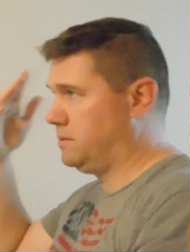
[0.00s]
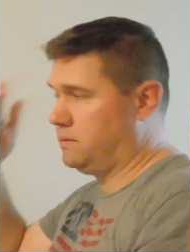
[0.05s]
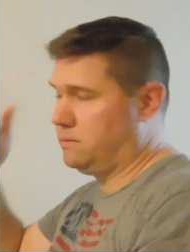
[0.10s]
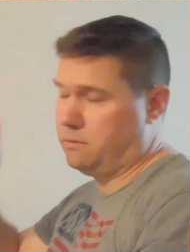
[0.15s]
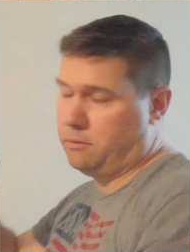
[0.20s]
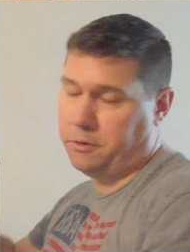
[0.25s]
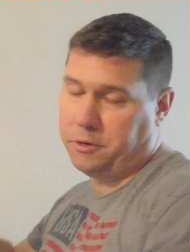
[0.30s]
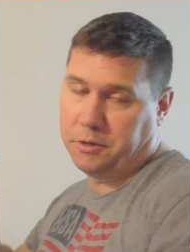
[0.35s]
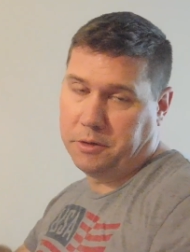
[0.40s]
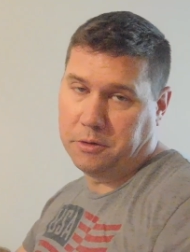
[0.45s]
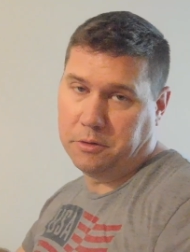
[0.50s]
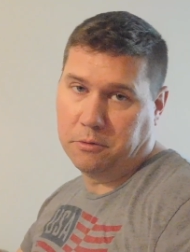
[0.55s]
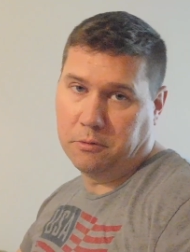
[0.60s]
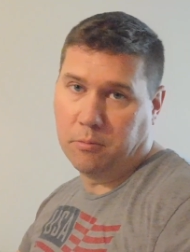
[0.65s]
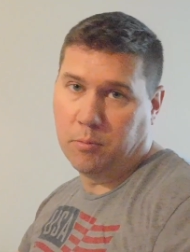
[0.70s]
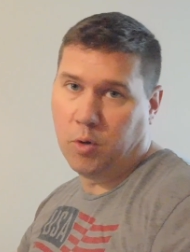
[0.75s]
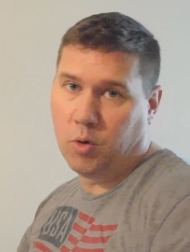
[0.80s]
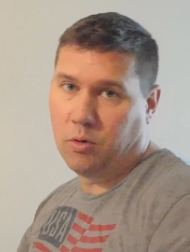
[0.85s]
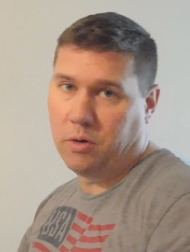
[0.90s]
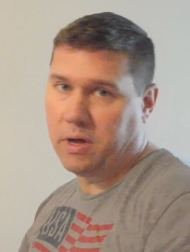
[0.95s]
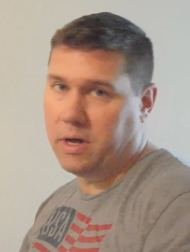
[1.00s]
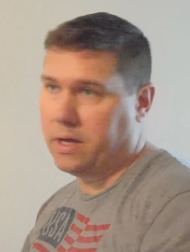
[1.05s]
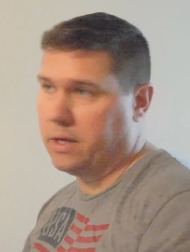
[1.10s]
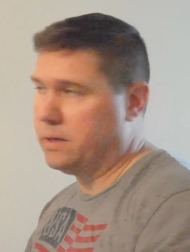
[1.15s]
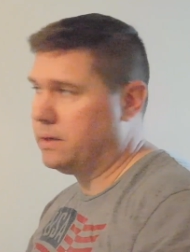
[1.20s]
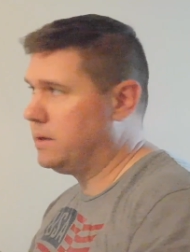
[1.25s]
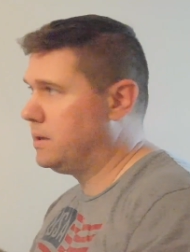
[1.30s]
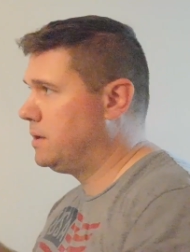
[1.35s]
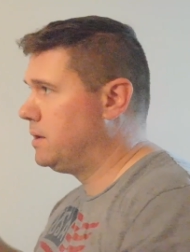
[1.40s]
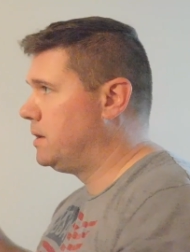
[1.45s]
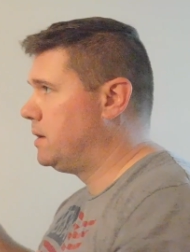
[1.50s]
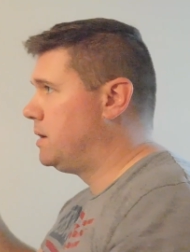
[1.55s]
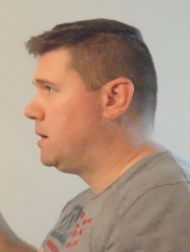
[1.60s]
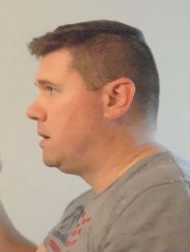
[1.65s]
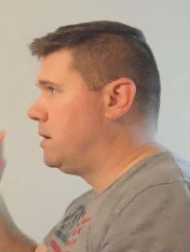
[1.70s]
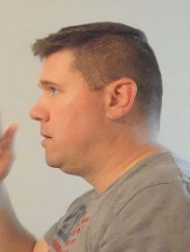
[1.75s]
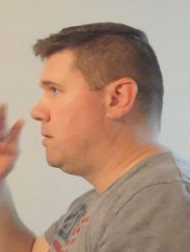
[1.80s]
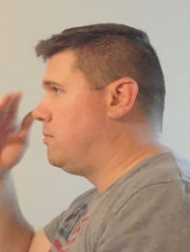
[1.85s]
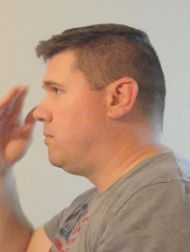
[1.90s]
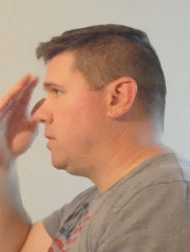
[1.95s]
Or you can do a bowl cut.
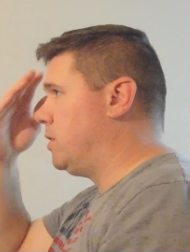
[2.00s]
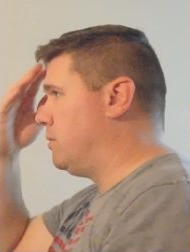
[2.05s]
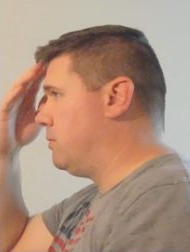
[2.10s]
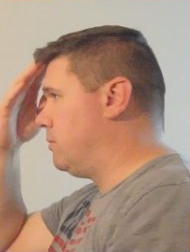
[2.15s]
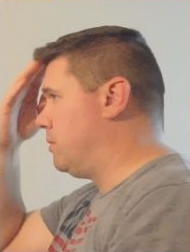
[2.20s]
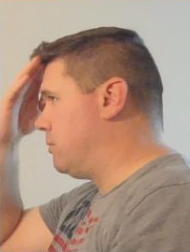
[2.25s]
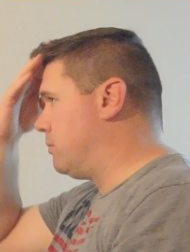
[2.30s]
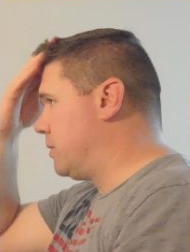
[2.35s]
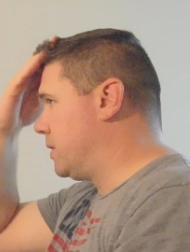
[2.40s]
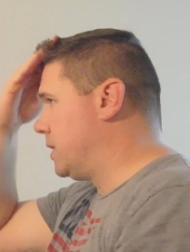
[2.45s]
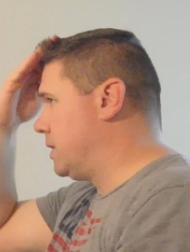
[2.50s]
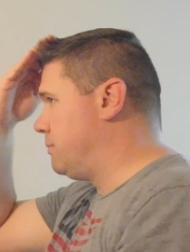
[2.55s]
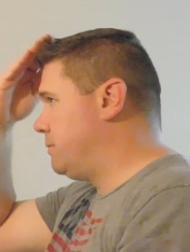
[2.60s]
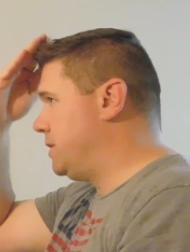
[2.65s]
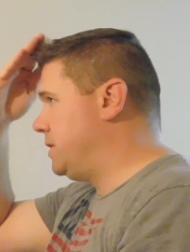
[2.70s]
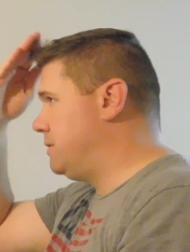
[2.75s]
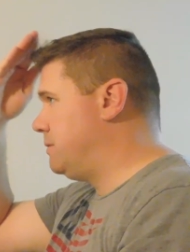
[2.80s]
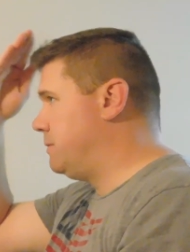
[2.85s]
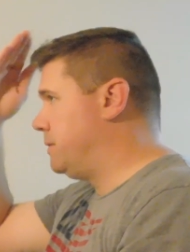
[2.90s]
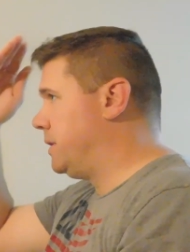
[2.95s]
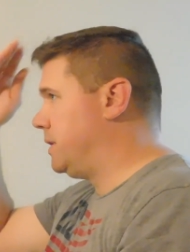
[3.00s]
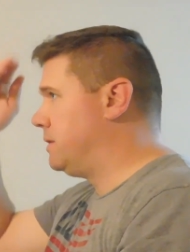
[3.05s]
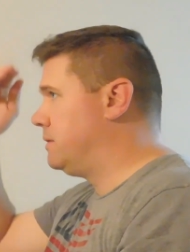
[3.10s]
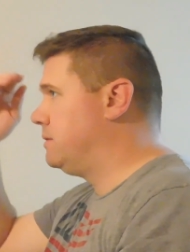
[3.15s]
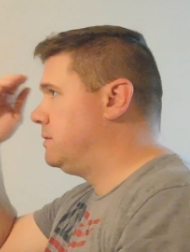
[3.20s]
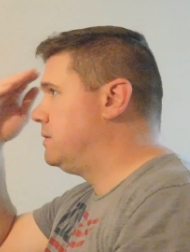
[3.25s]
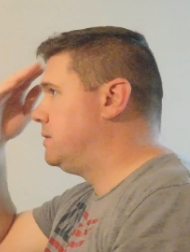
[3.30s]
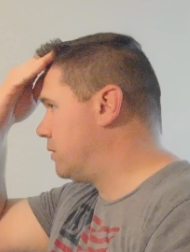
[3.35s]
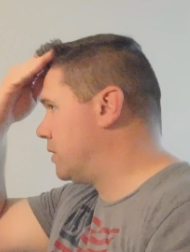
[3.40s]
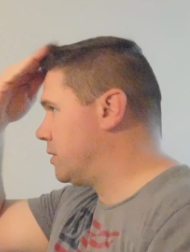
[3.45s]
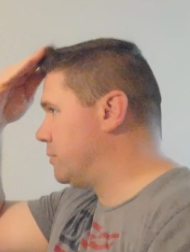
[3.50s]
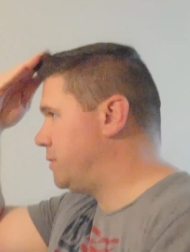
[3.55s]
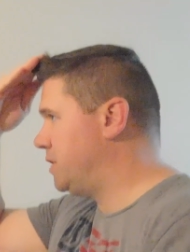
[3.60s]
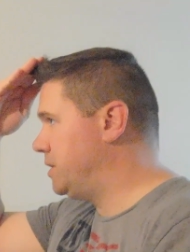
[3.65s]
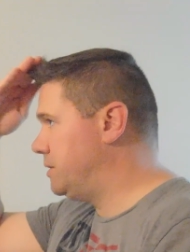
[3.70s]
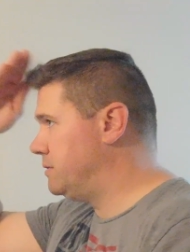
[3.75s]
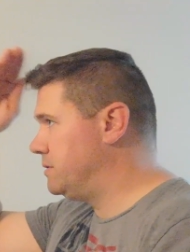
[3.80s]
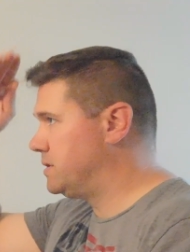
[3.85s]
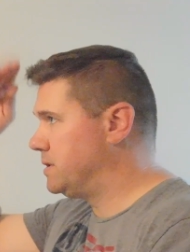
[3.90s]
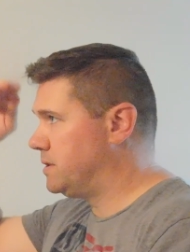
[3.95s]
But what we're going to be doing, we're going to
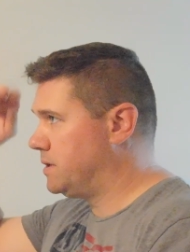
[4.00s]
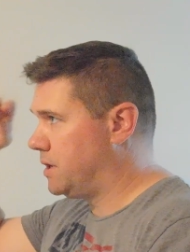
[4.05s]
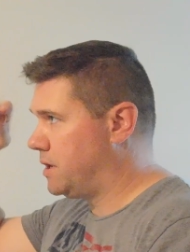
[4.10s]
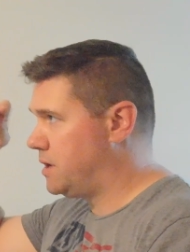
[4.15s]
be using the